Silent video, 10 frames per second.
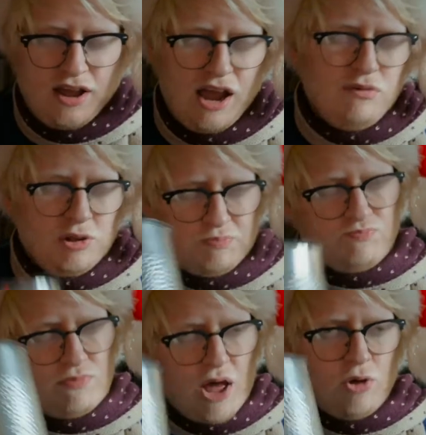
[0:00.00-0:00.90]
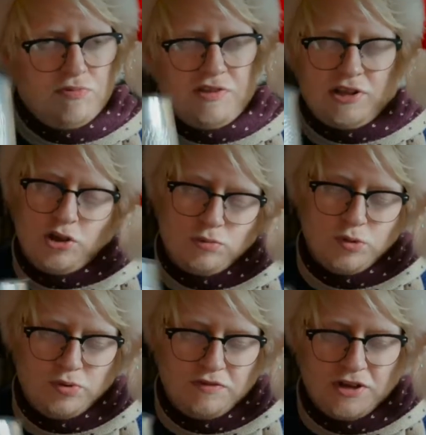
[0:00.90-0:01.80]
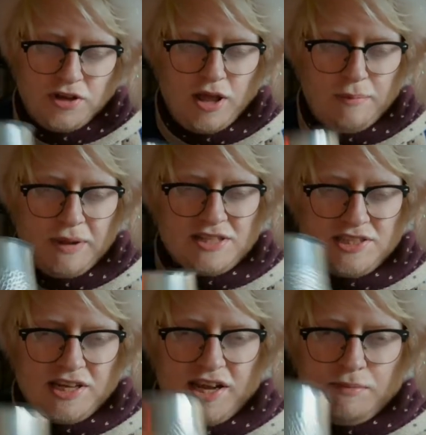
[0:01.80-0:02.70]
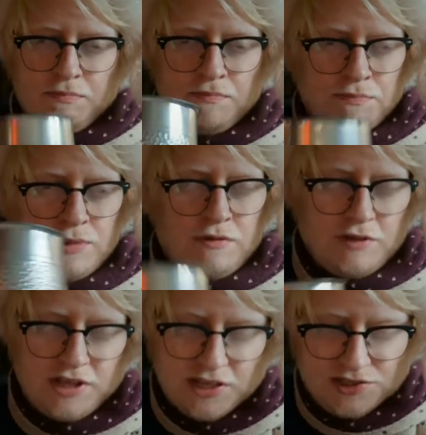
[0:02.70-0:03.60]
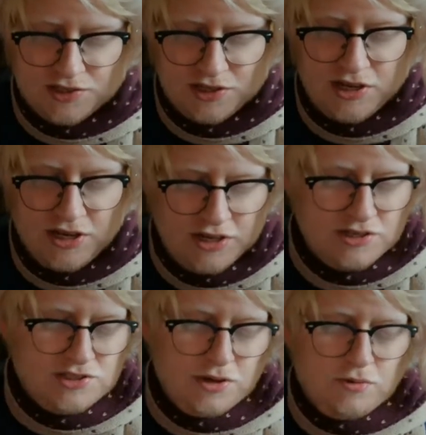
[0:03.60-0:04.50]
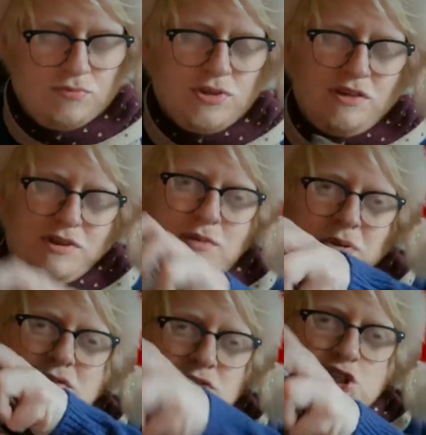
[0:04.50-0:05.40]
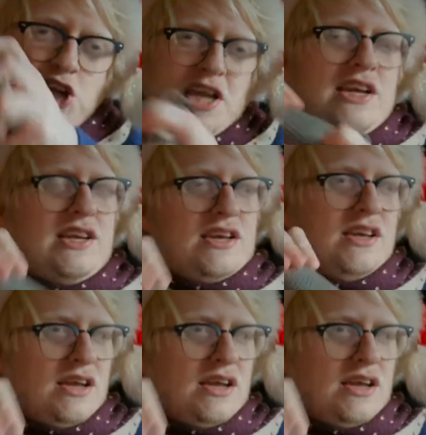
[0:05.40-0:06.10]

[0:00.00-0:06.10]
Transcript: I will hopefully come up with a better name for this. So we'll give it a bit of a shake